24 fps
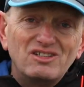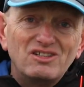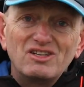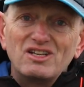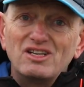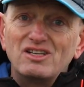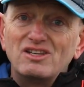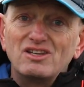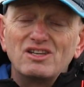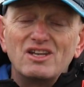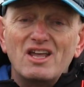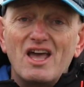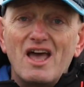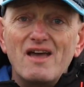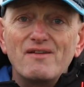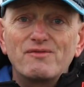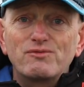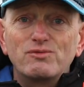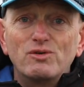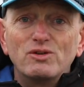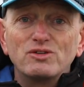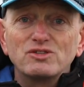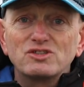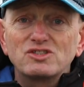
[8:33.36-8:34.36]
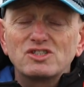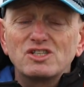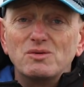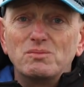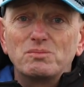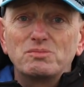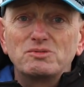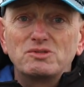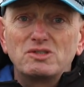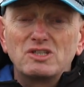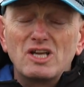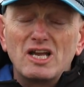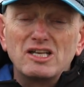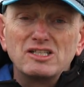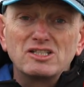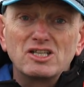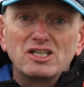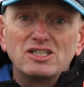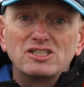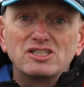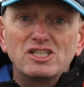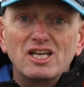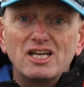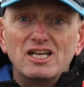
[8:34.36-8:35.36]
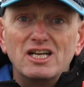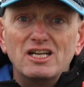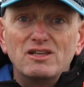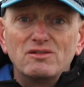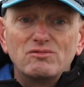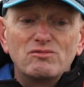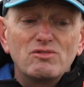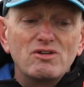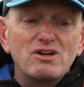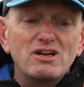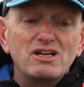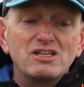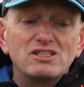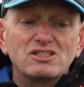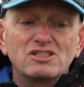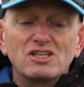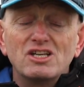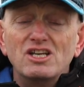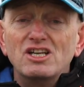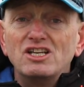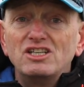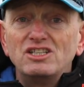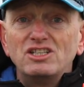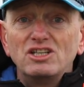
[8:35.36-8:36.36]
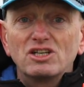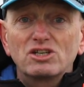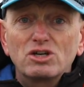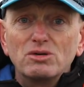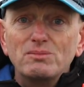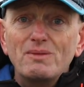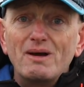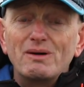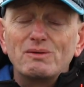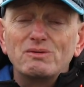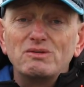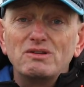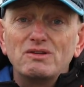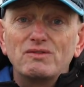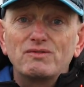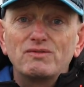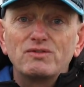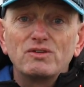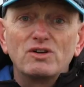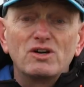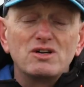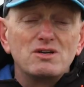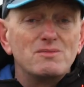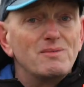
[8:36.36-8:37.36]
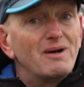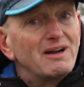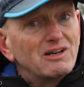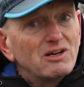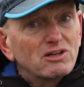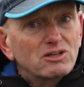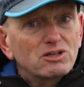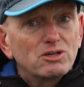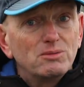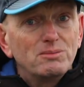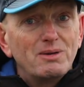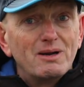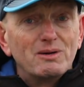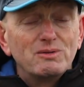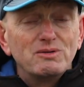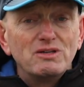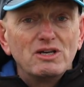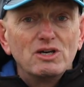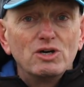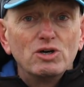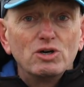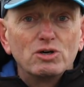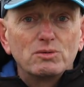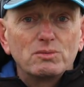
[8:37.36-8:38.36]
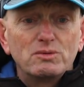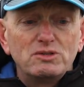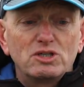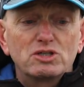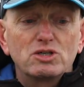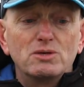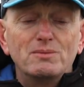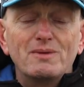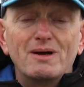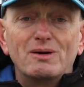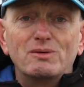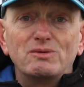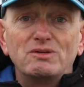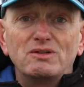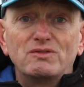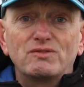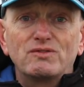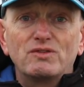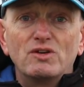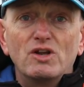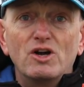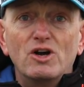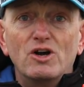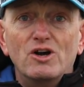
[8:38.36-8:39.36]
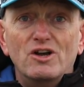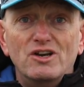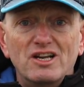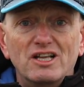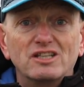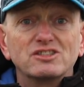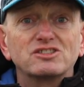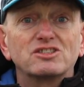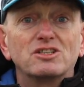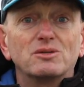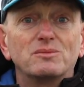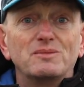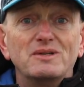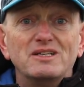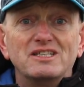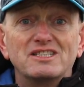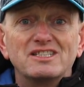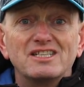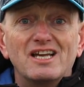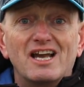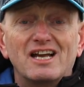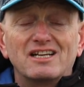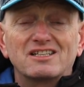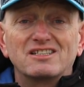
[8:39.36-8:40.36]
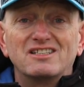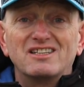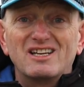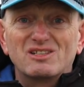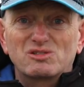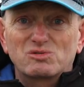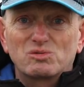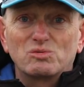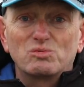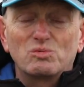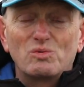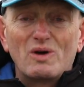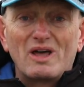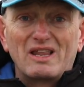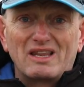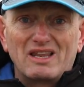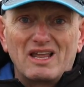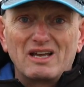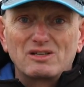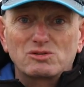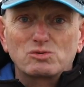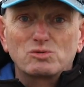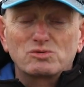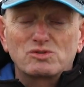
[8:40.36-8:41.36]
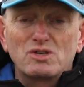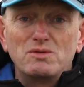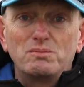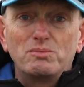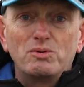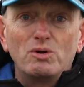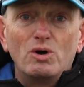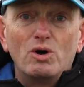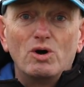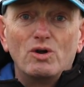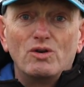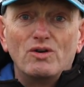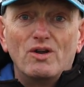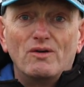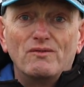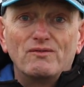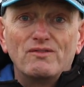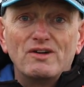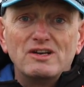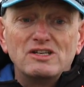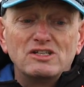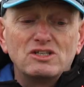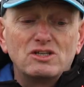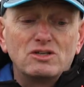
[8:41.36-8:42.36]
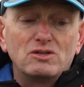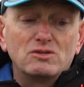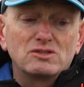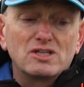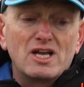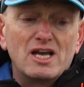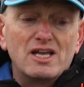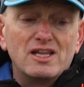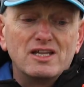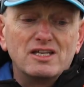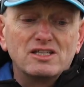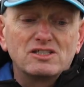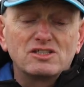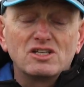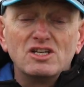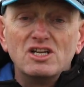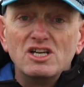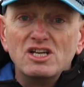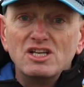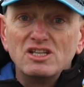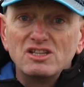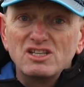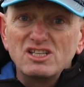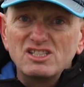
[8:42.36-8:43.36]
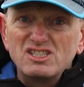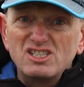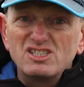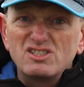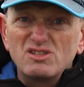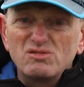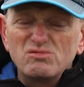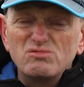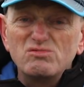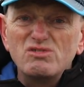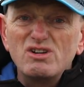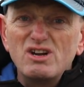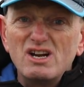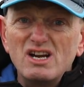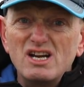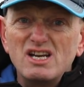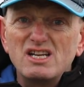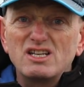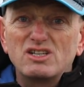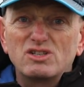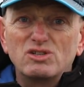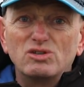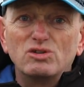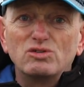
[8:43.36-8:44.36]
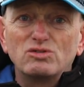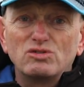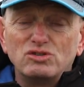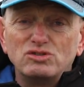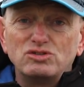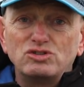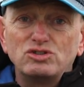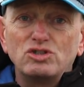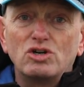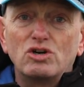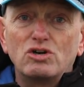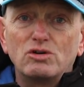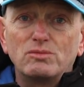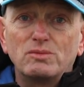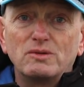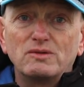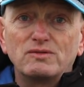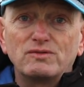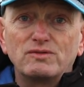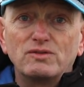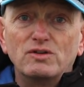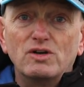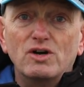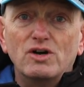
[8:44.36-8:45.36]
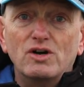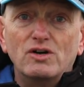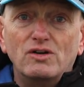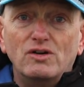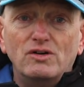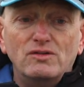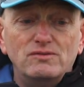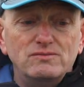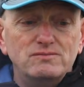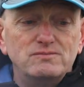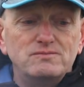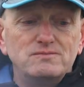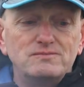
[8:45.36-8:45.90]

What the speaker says: The F1's potentially taking the reeds. You'll come back with your float. You might not come back with your hook, but you come back with your float and it'll still be intact. And that's what's important on venues like this. This is a really good, durable float.